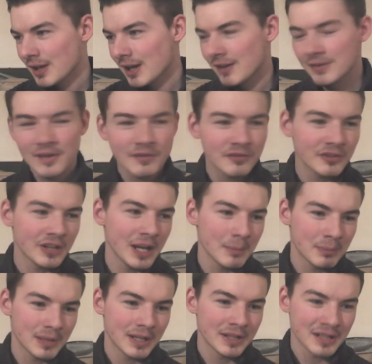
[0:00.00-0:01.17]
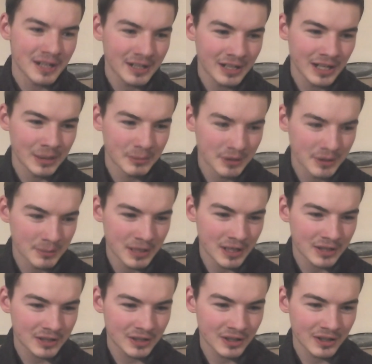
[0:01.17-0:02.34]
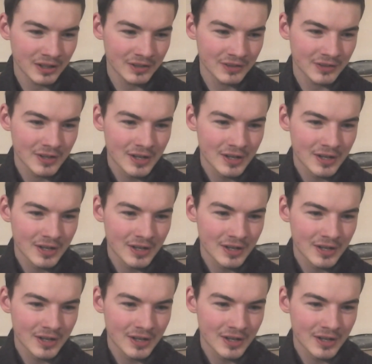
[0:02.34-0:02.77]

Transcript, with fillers: I'll never forget playing that game on the backyard.